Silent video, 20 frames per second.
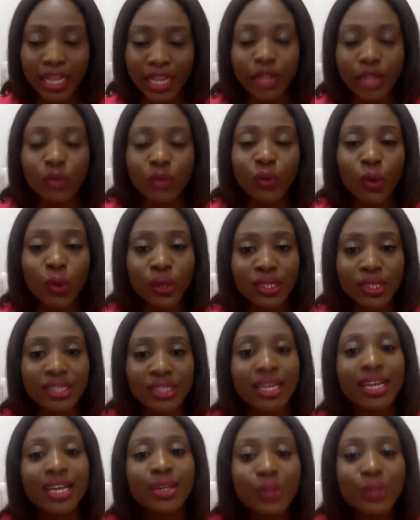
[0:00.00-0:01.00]
And of course,
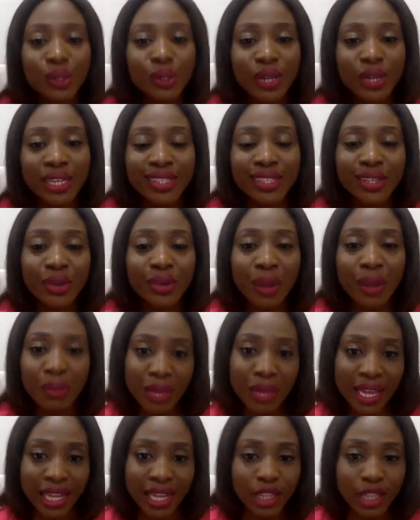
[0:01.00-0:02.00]
go to our Instagram
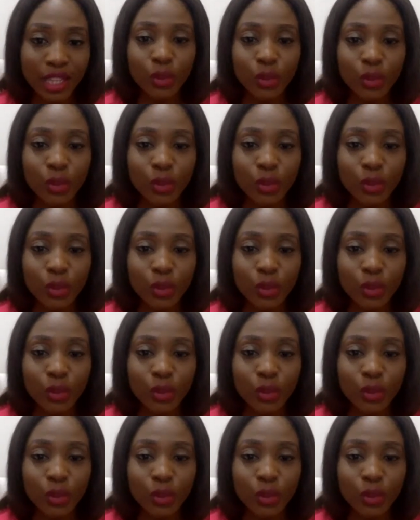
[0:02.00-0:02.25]
page.